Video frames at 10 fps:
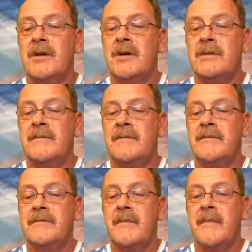Justin.
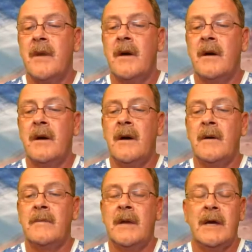
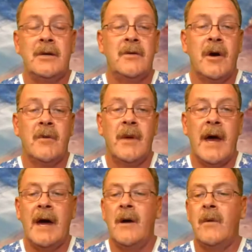Letting you know
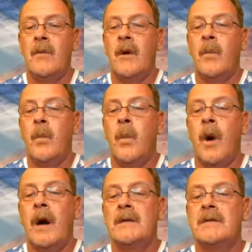now
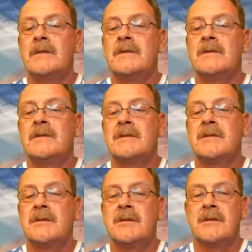
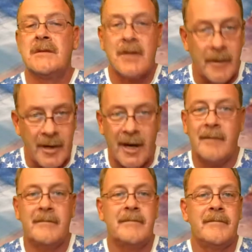what's coming
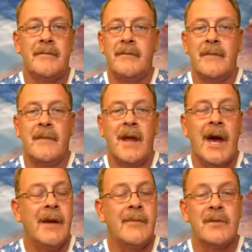up.
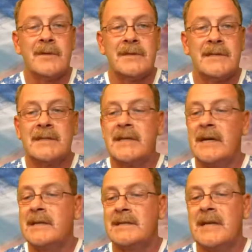April the
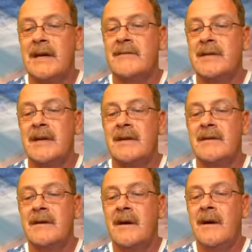16th and
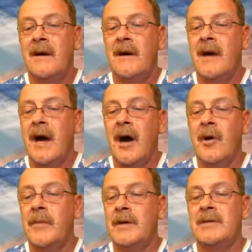17th. I
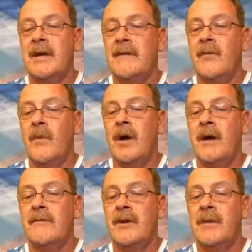hope each and every one
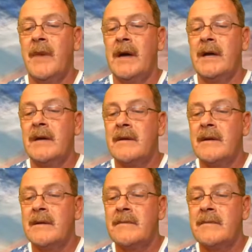of you can make it.